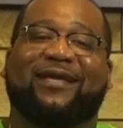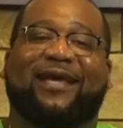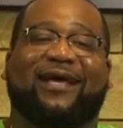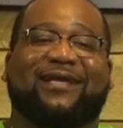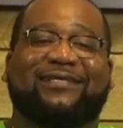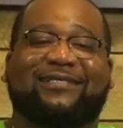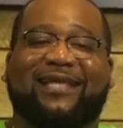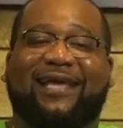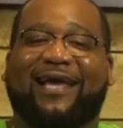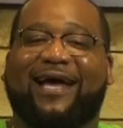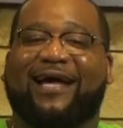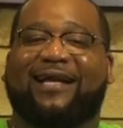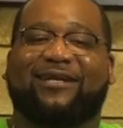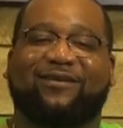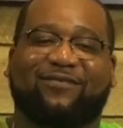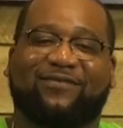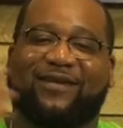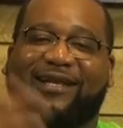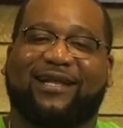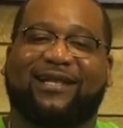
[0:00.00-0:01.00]
I stay out
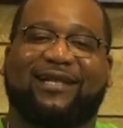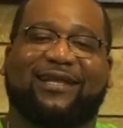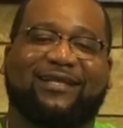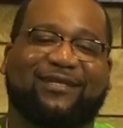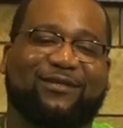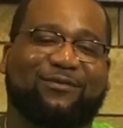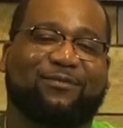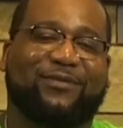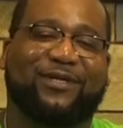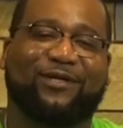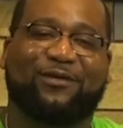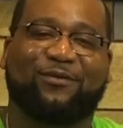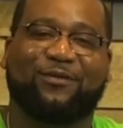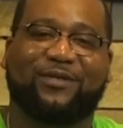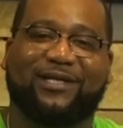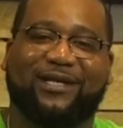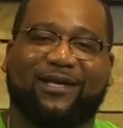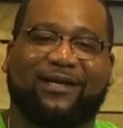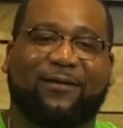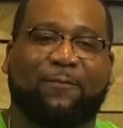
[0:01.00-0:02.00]
of it. I let them deal
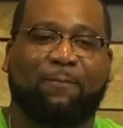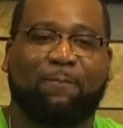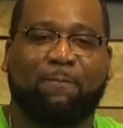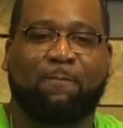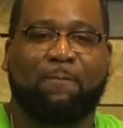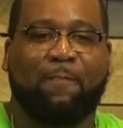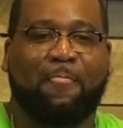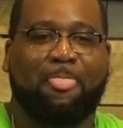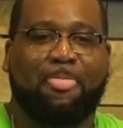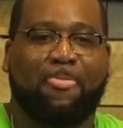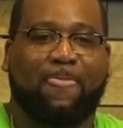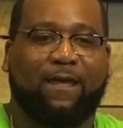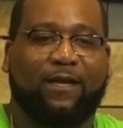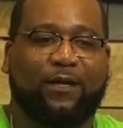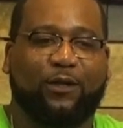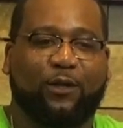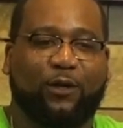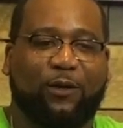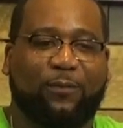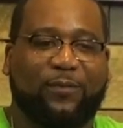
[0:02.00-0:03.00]
with that.
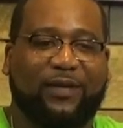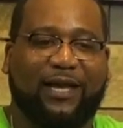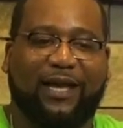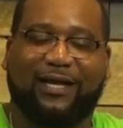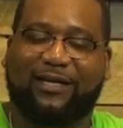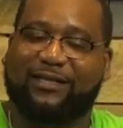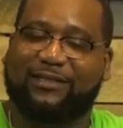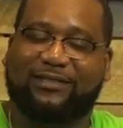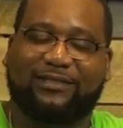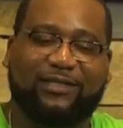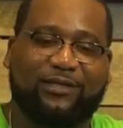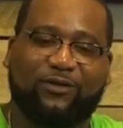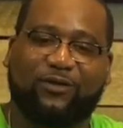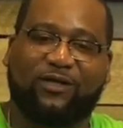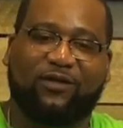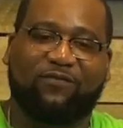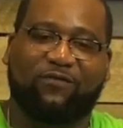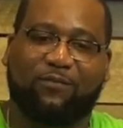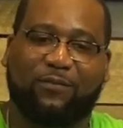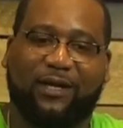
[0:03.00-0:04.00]
You know what I mean? I continue
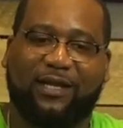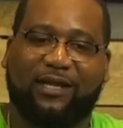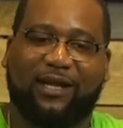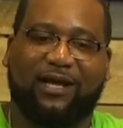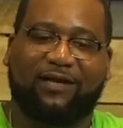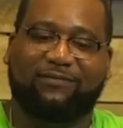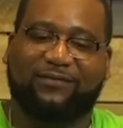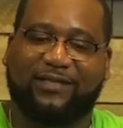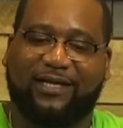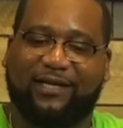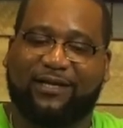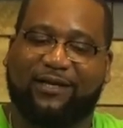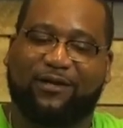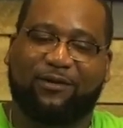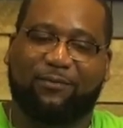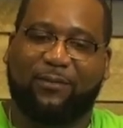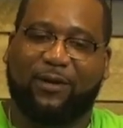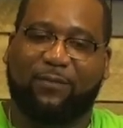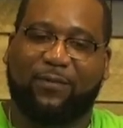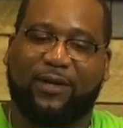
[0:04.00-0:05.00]
living my life, take care
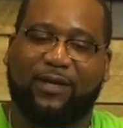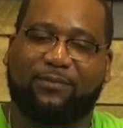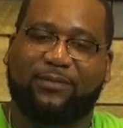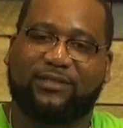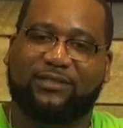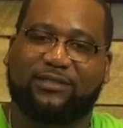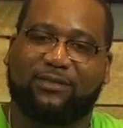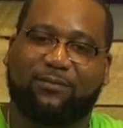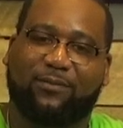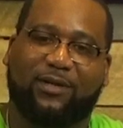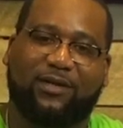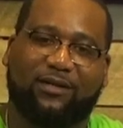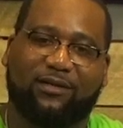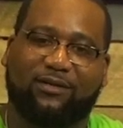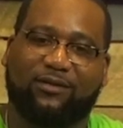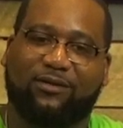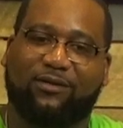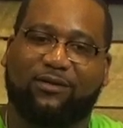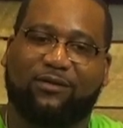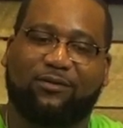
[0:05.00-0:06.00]
of my babies and my,
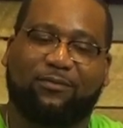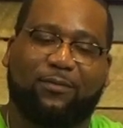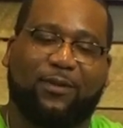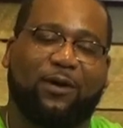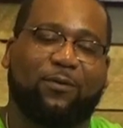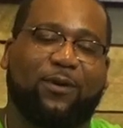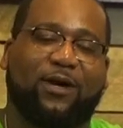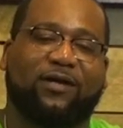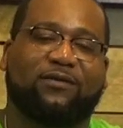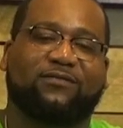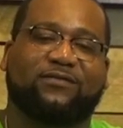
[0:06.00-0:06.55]
you know, my wife.